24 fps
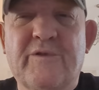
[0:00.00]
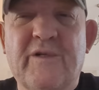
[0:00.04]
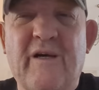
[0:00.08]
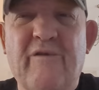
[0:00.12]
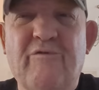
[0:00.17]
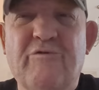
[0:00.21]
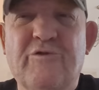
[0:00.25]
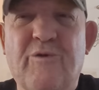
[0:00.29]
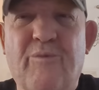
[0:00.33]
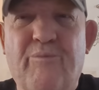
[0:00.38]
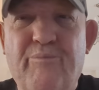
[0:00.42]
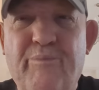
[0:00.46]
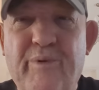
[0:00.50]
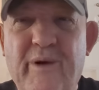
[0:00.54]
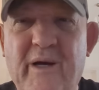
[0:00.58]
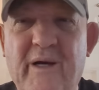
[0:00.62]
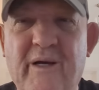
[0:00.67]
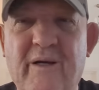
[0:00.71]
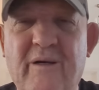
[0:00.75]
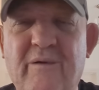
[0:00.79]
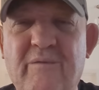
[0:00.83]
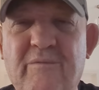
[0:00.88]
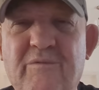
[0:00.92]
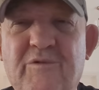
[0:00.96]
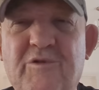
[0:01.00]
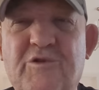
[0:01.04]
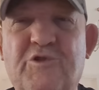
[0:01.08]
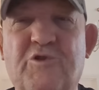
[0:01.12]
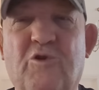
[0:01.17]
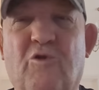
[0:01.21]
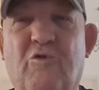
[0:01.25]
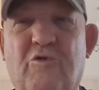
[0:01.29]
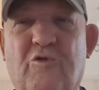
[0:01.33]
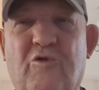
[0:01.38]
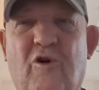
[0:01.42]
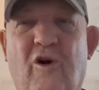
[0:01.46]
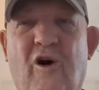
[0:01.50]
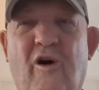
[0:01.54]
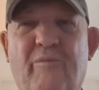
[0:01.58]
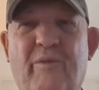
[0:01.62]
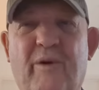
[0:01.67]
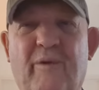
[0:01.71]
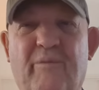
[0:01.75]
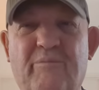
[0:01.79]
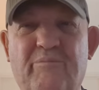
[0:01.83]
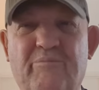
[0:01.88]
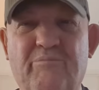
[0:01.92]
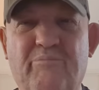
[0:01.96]
He was a big, short guy,
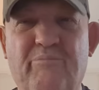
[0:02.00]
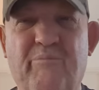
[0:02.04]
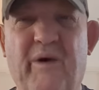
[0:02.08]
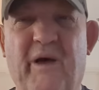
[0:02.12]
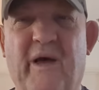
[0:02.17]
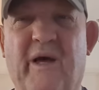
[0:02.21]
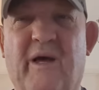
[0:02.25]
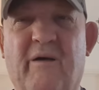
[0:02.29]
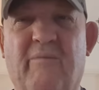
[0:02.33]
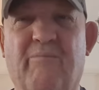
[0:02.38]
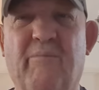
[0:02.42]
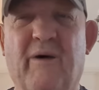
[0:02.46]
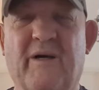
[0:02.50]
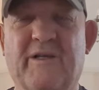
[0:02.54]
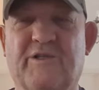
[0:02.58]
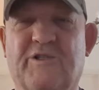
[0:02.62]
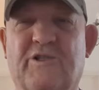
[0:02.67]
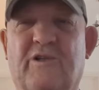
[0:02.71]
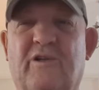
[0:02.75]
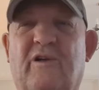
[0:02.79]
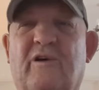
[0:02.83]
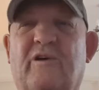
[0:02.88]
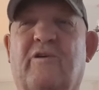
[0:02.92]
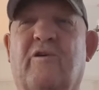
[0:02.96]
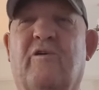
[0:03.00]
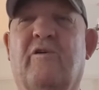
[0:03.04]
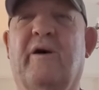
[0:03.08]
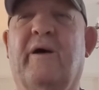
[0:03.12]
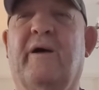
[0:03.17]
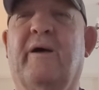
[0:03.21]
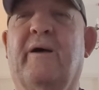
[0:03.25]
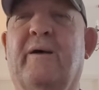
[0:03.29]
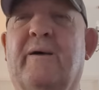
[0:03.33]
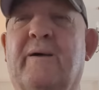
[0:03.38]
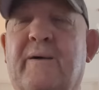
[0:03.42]
but big, muscular guy